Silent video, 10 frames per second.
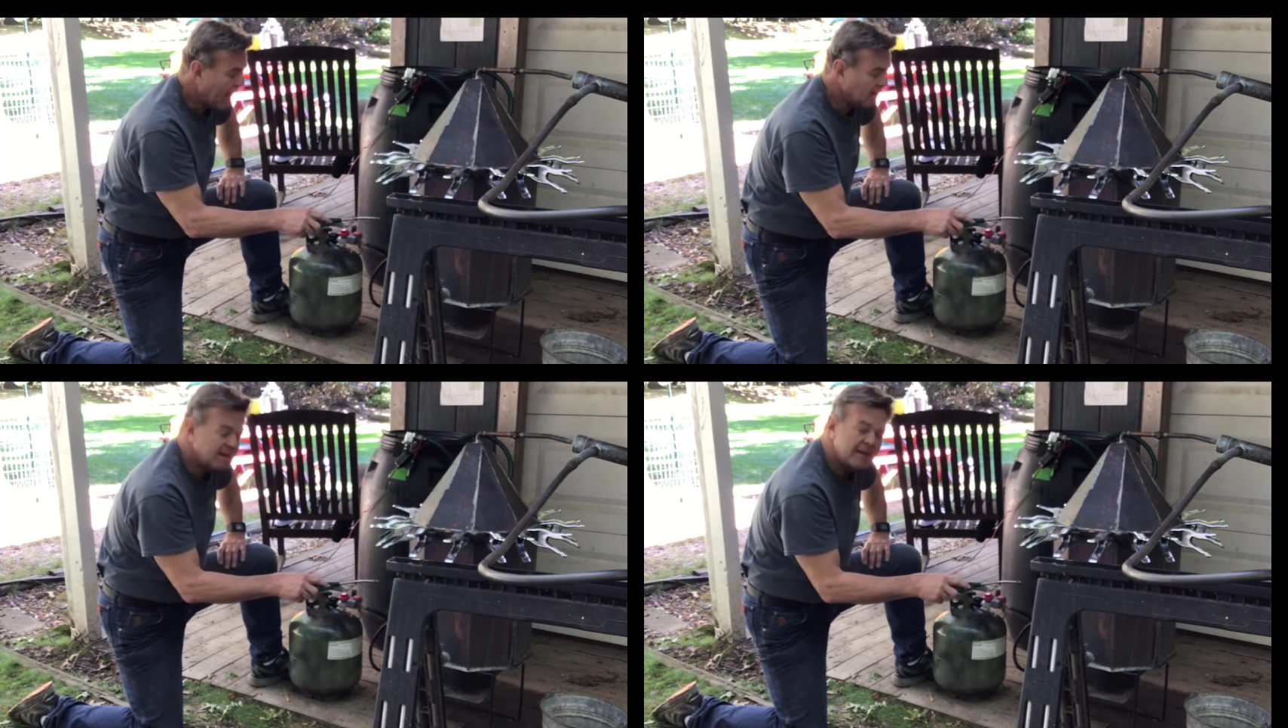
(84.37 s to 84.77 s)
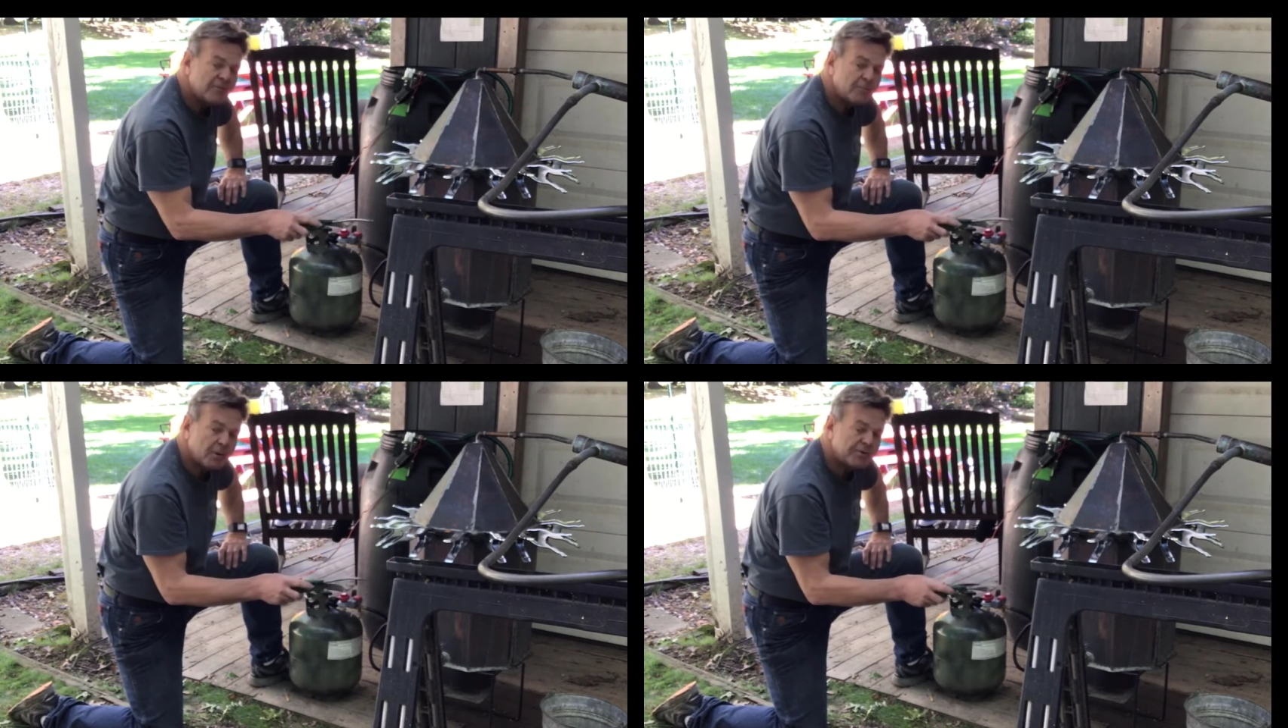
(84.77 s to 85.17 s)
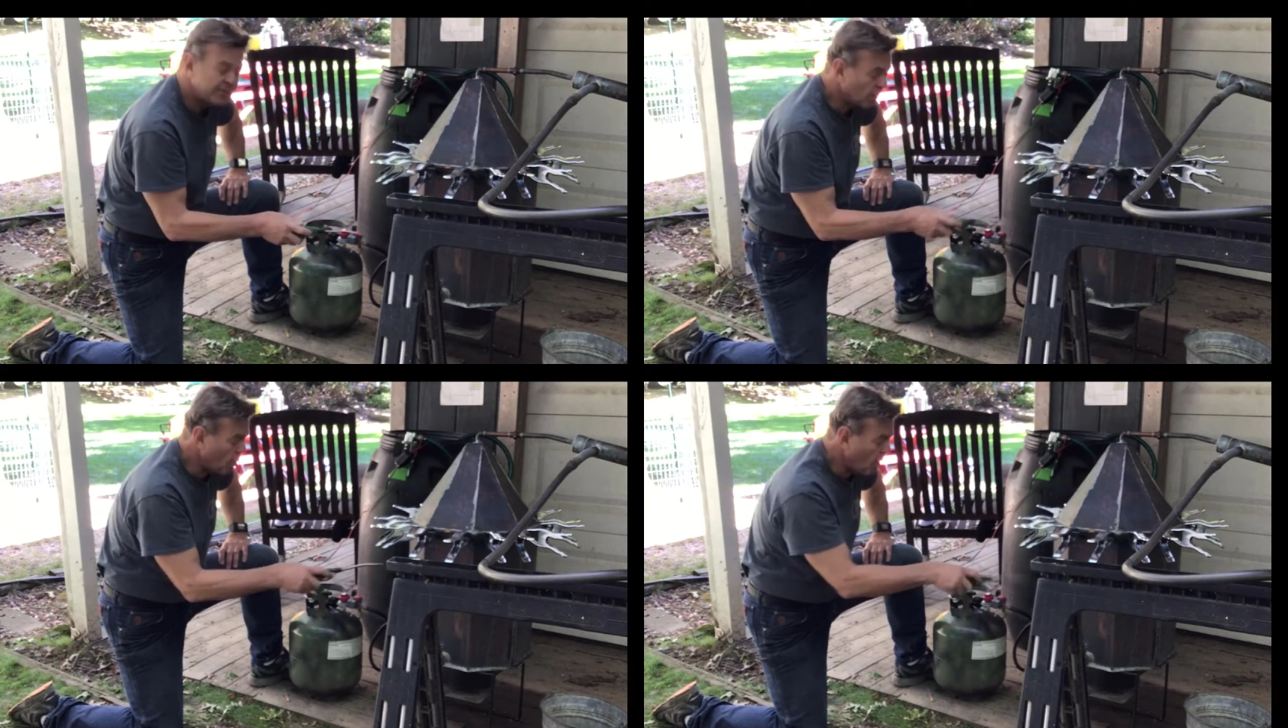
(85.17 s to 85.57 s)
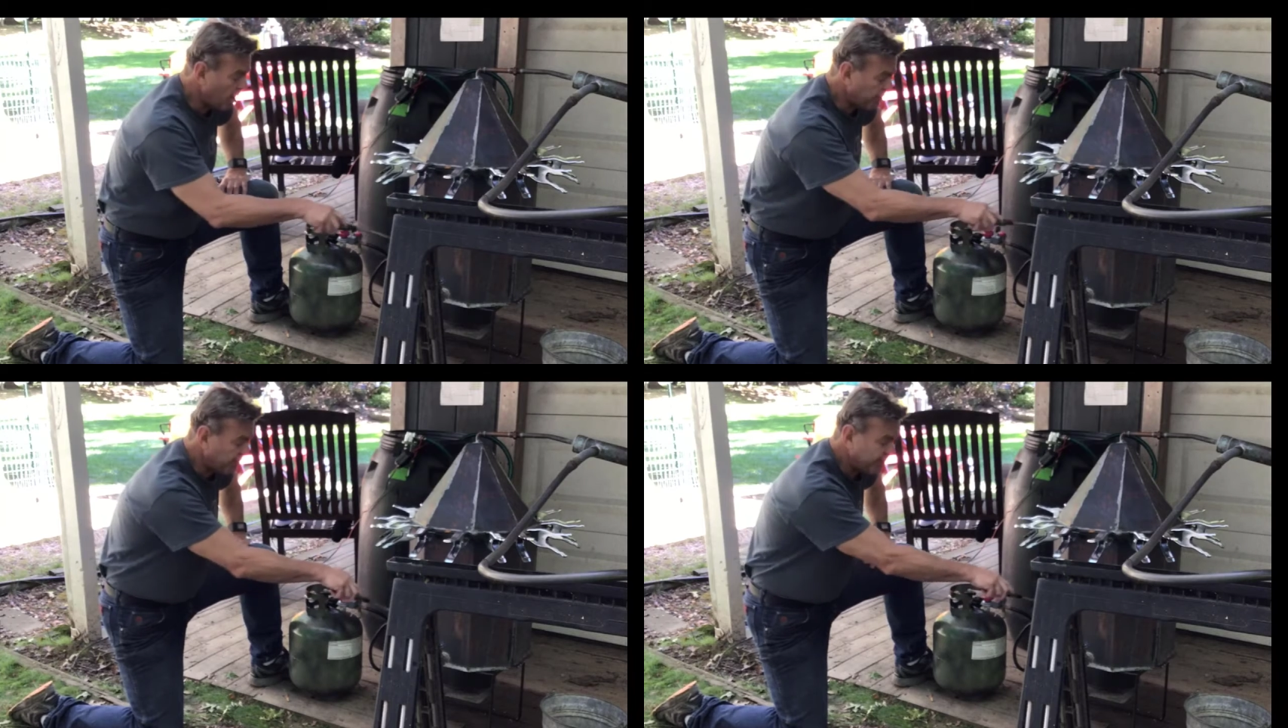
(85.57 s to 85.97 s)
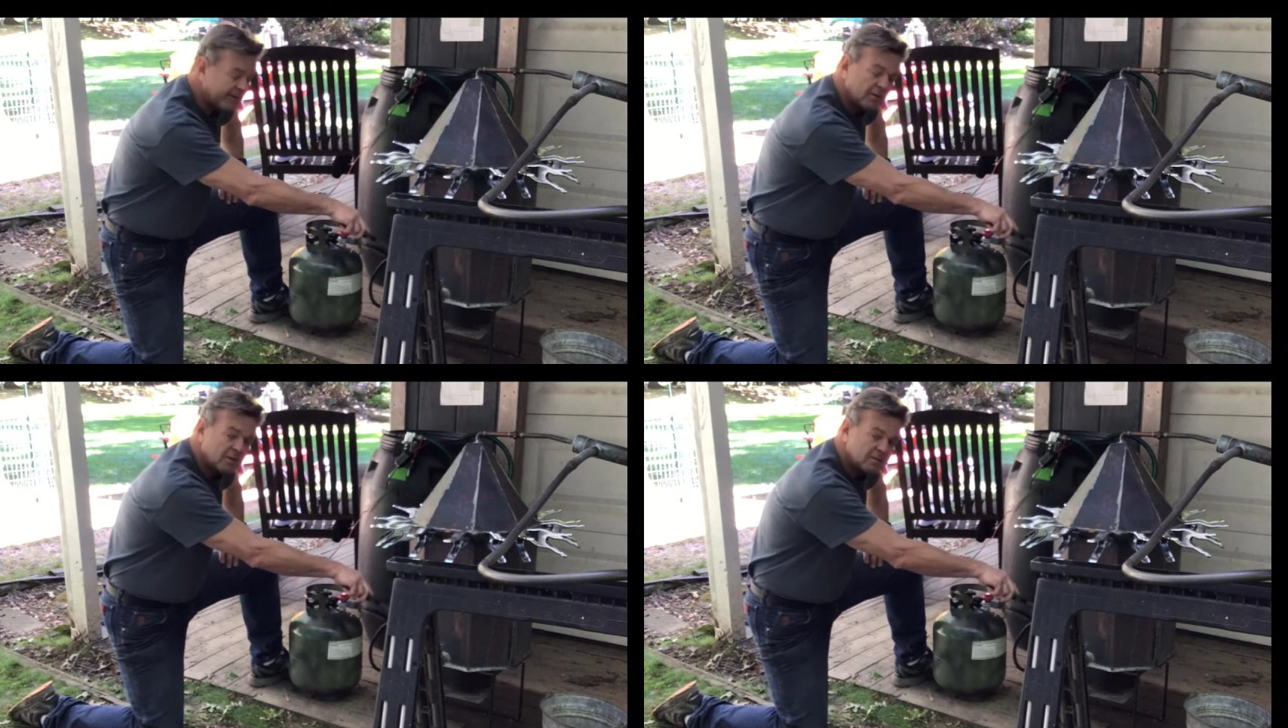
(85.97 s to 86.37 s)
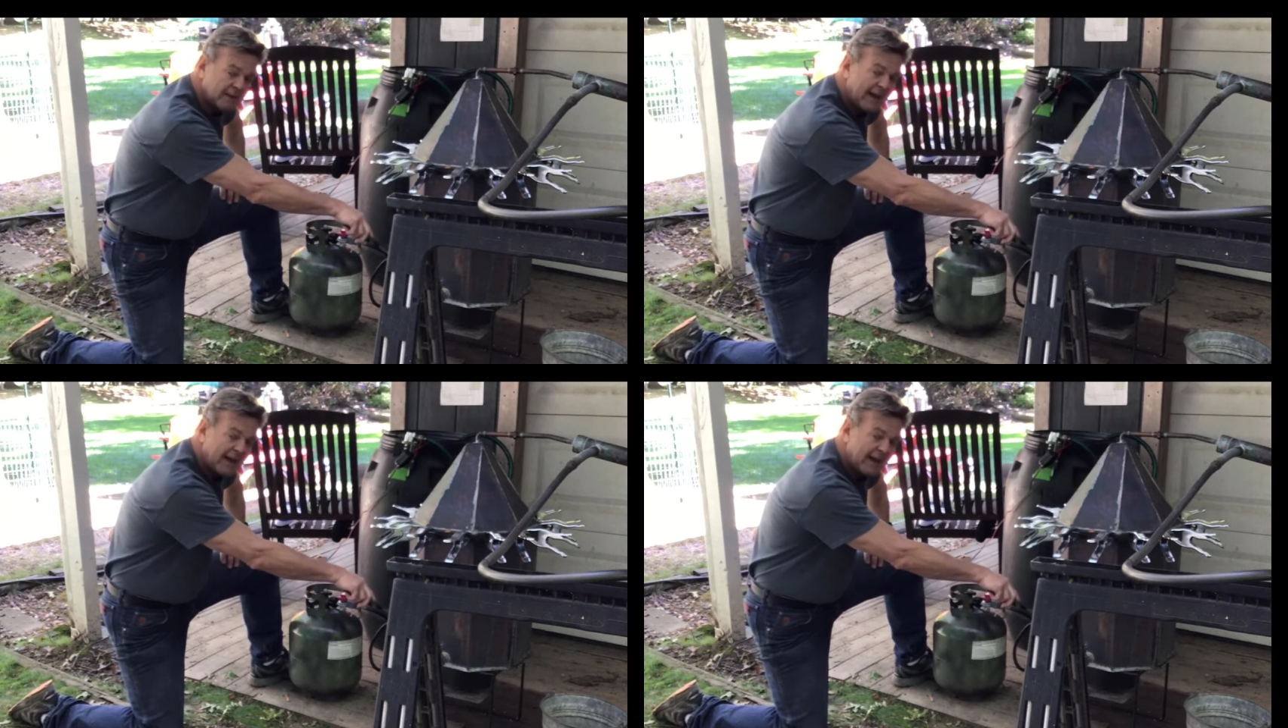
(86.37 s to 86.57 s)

and leave most of the water still